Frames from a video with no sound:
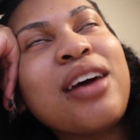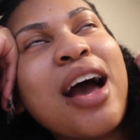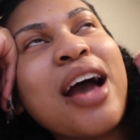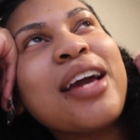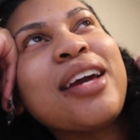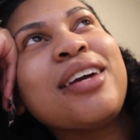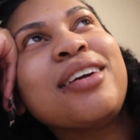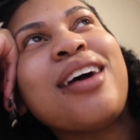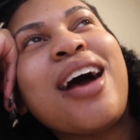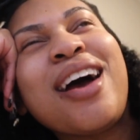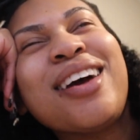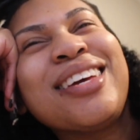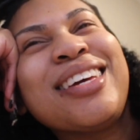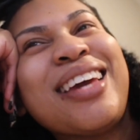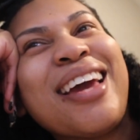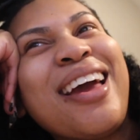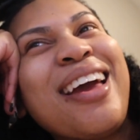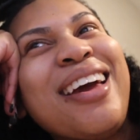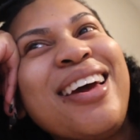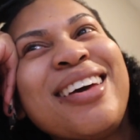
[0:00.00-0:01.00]
I I
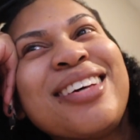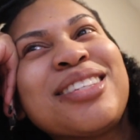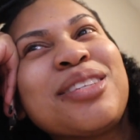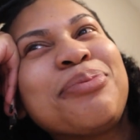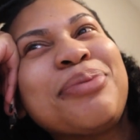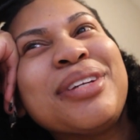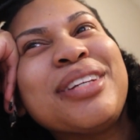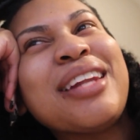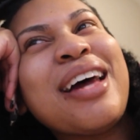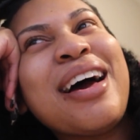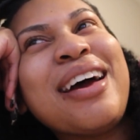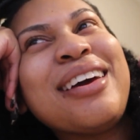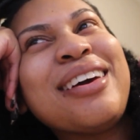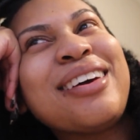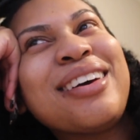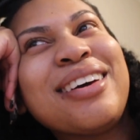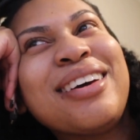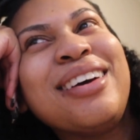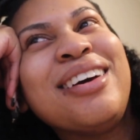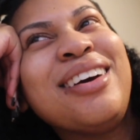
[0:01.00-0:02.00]
guess, but
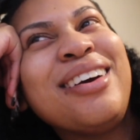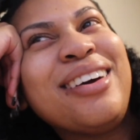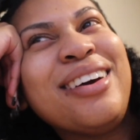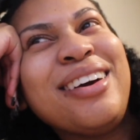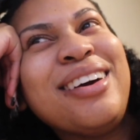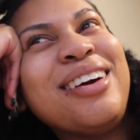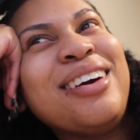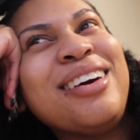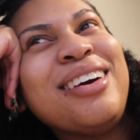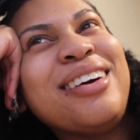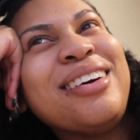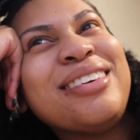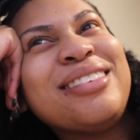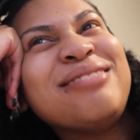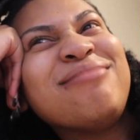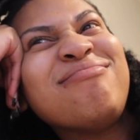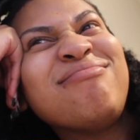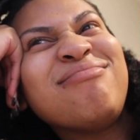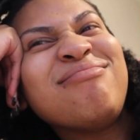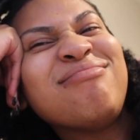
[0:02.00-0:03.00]
like,
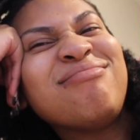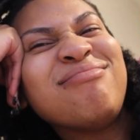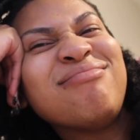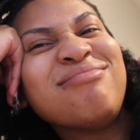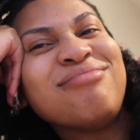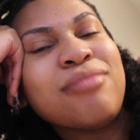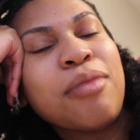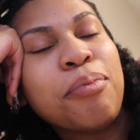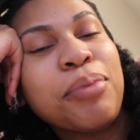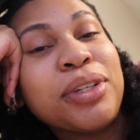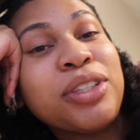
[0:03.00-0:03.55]
mm.